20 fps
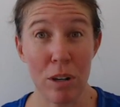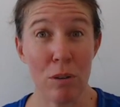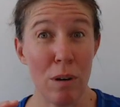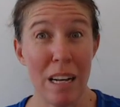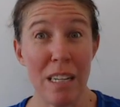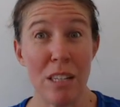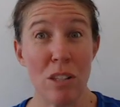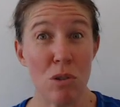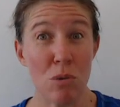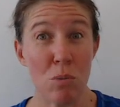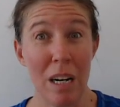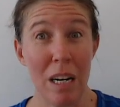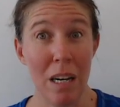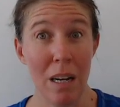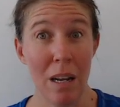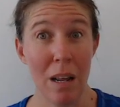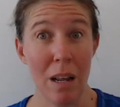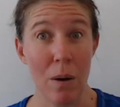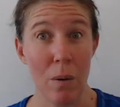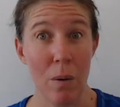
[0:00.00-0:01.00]
rate is really
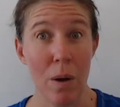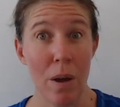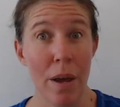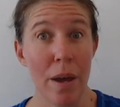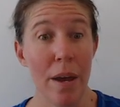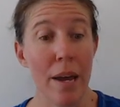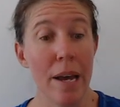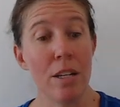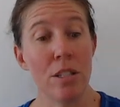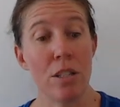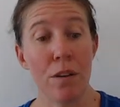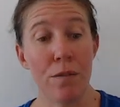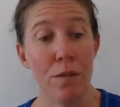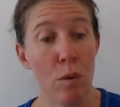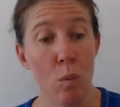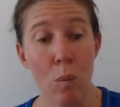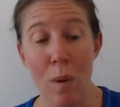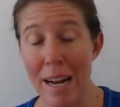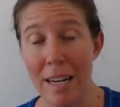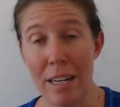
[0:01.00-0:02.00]
low. So for
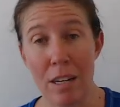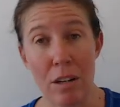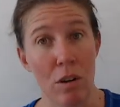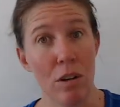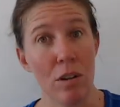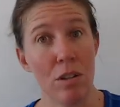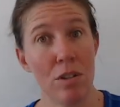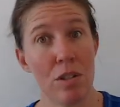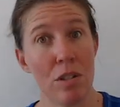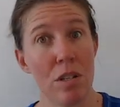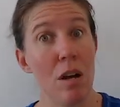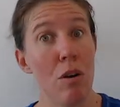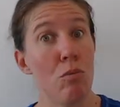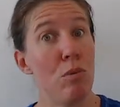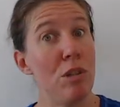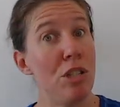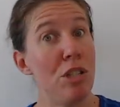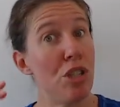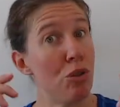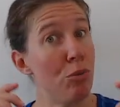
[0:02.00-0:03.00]
weight loss,
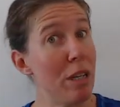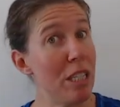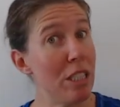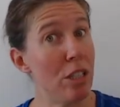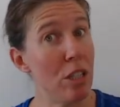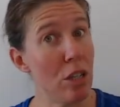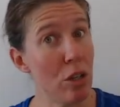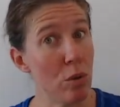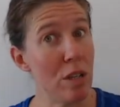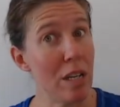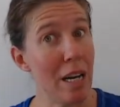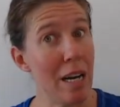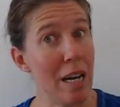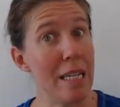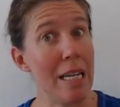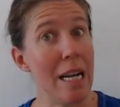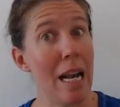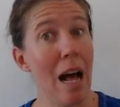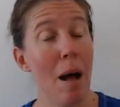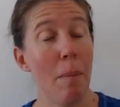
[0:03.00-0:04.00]
restricting your
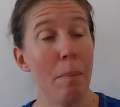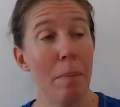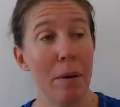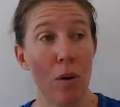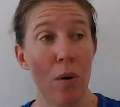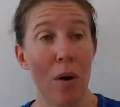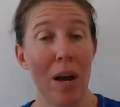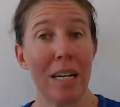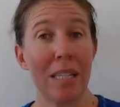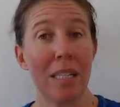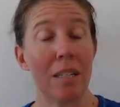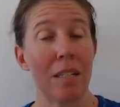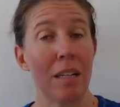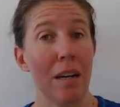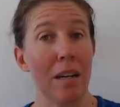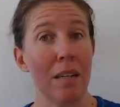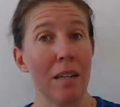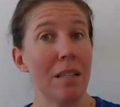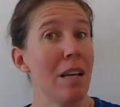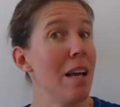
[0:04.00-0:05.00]
diet and upping your
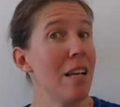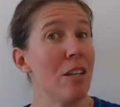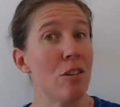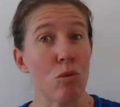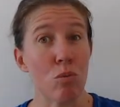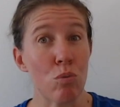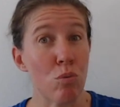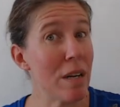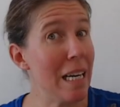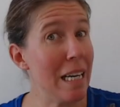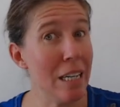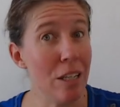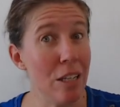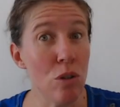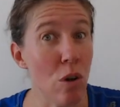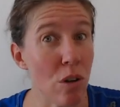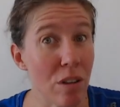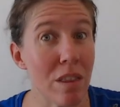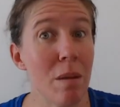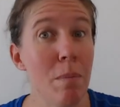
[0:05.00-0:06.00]
exercise is really
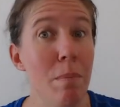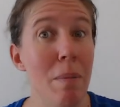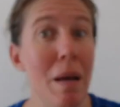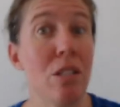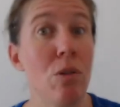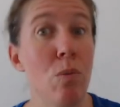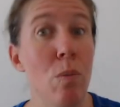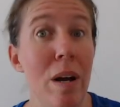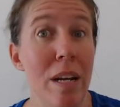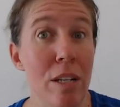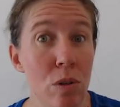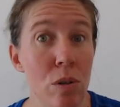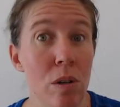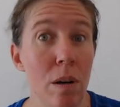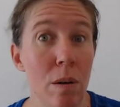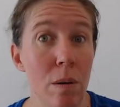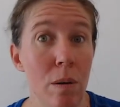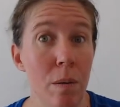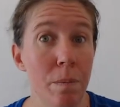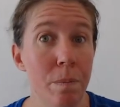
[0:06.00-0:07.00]
not the best way to
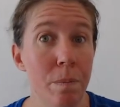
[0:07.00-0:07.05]
go.